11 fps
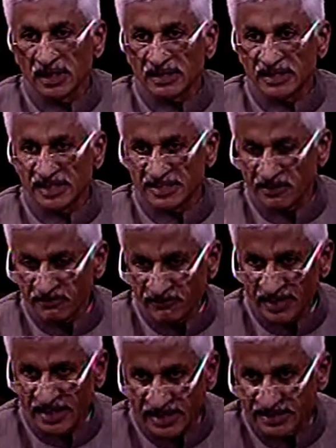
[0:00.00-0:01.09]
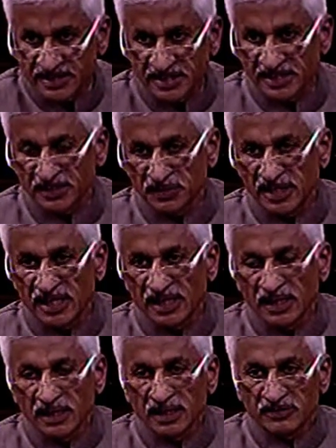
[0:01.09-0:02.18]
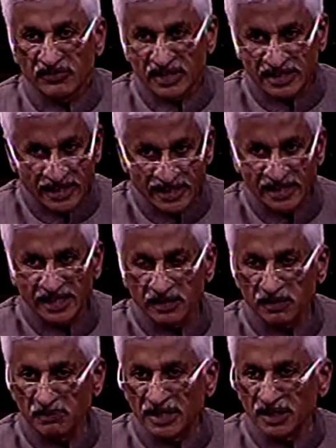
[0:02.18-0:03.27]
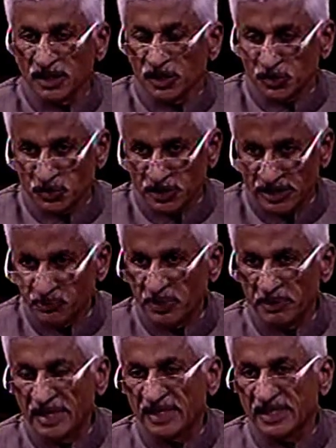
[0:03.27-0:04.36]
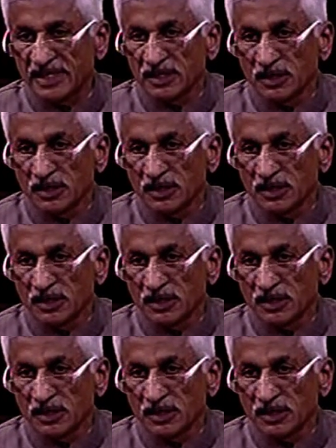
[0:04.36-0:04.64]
there is every necessity today for the NDA government to implement it